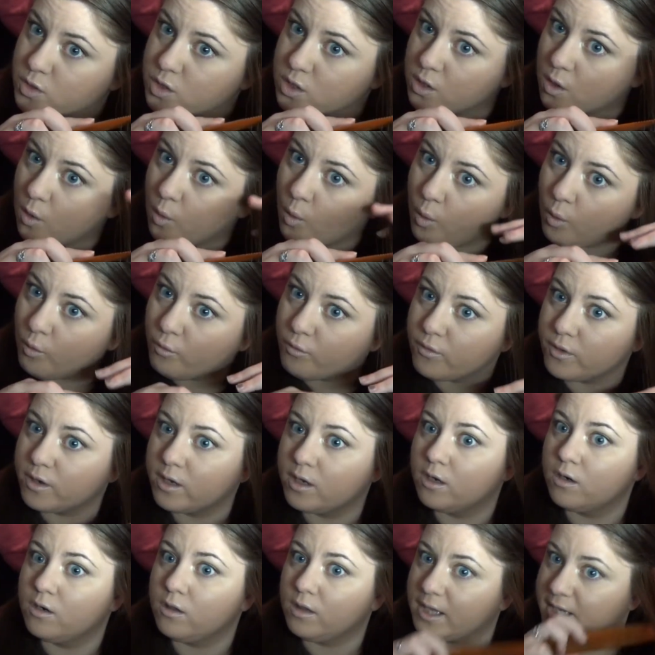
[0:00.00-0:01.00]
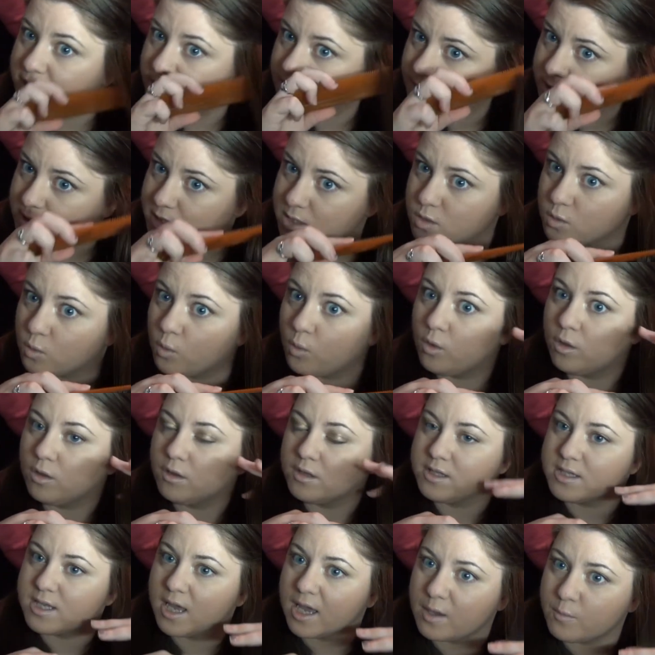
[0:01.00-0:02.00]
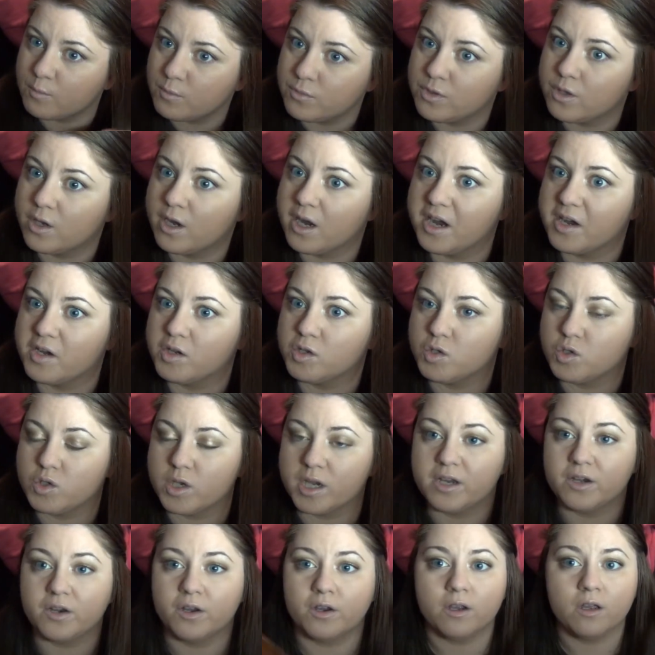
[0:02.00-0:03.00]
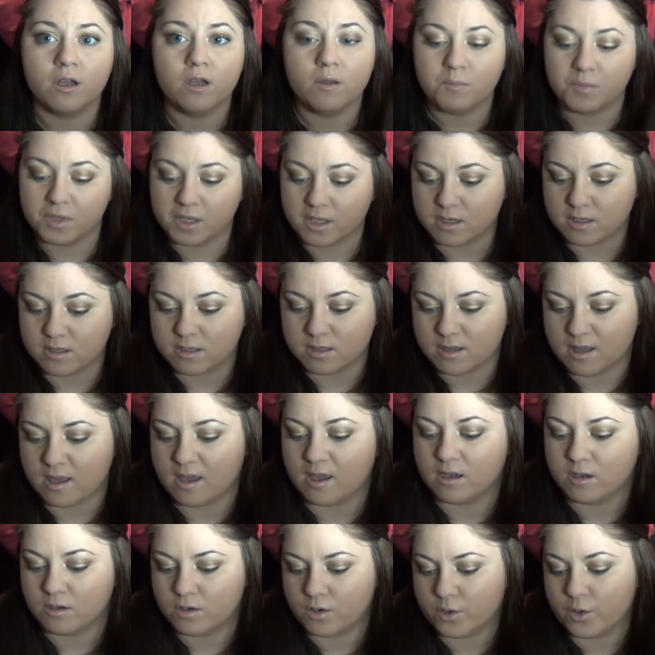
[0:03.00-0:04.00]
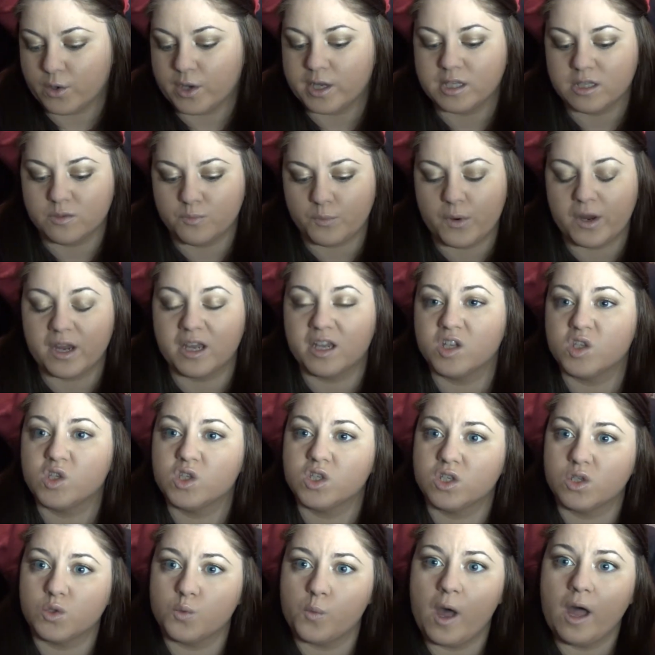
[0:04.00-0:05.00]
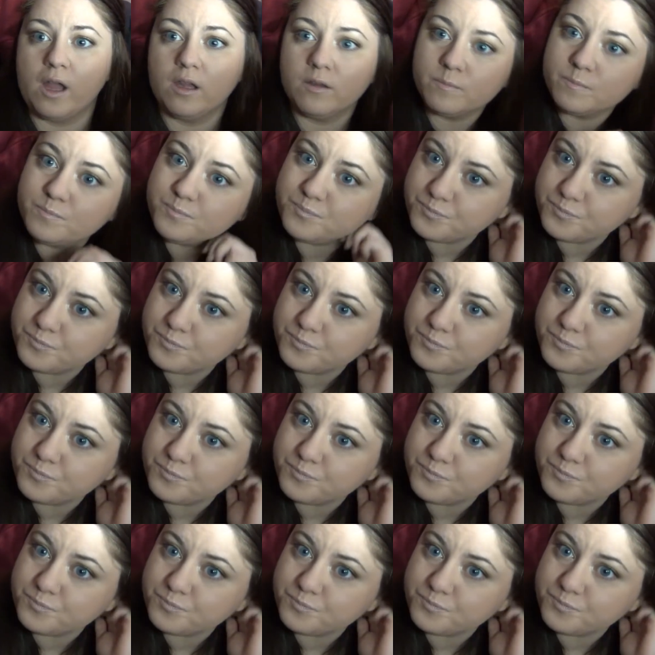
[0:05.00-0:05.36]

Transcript: go over it like this all the time with your hair straightener, because that creates breakage as well.